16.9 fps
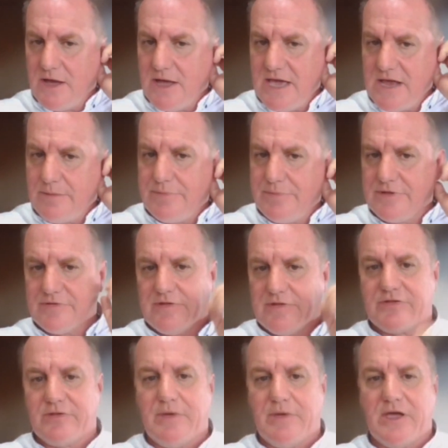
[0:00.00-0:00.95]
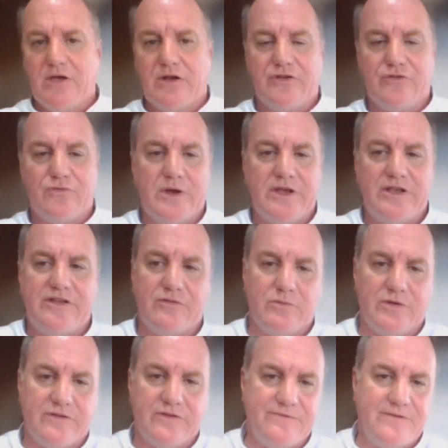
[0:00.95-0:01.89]
had a business in my early 20s
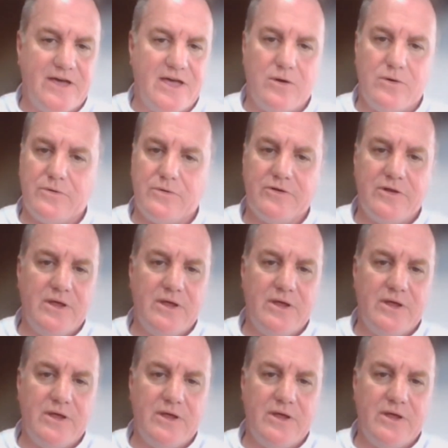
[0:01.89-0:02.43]
which failed,